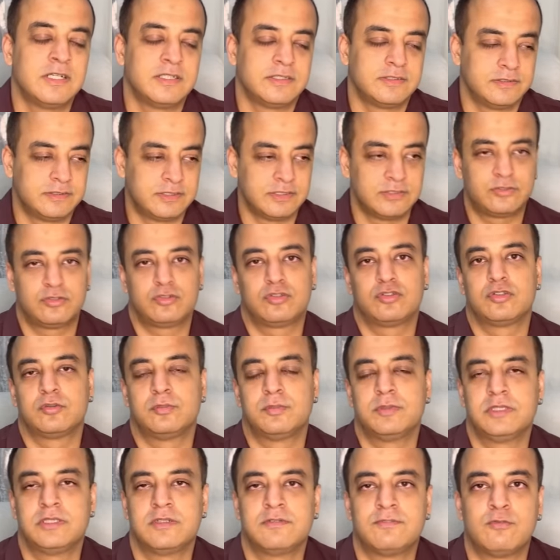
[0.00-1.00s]
This should
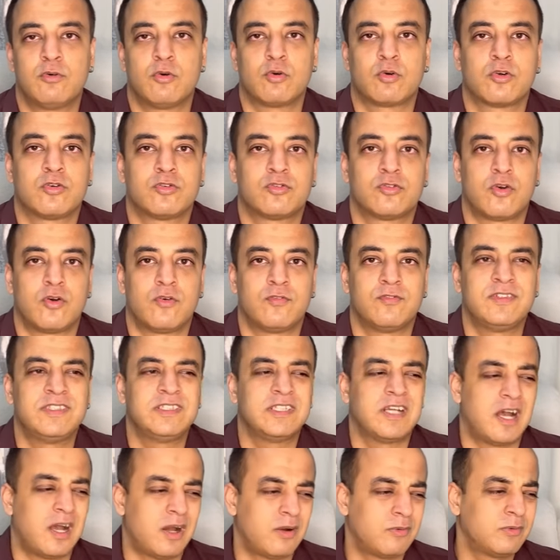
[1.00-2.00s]
be the focus of the
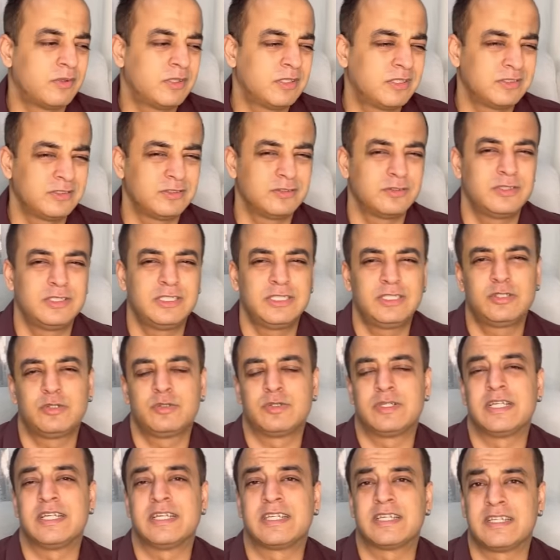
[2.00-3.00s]
hour. You need to
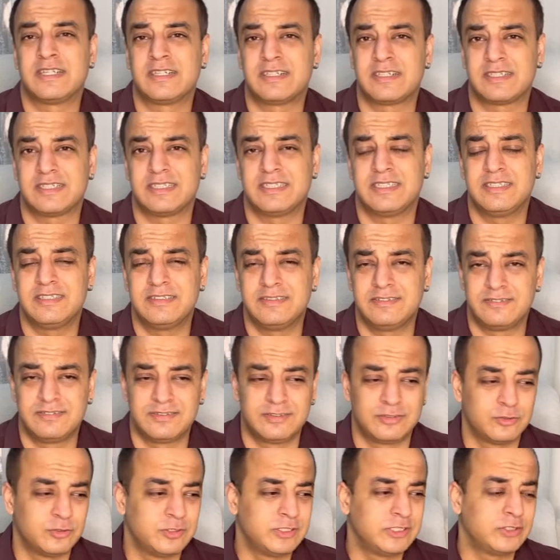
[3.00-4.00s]
take it easy,
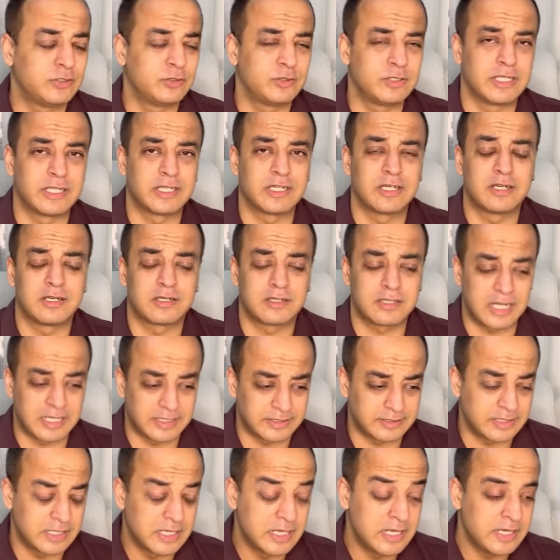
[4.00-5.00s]
you need to take it
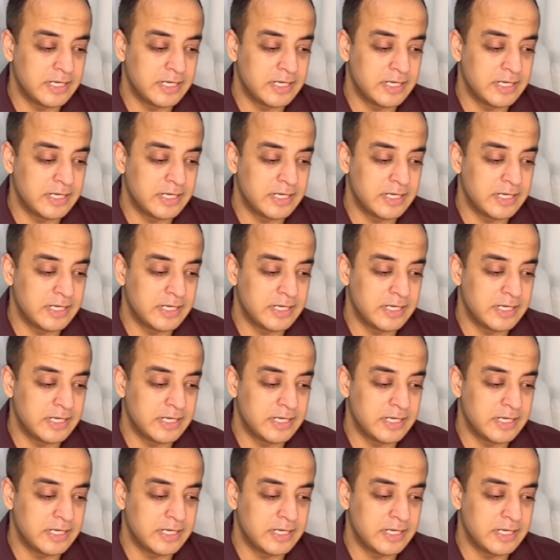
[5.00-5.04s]
light.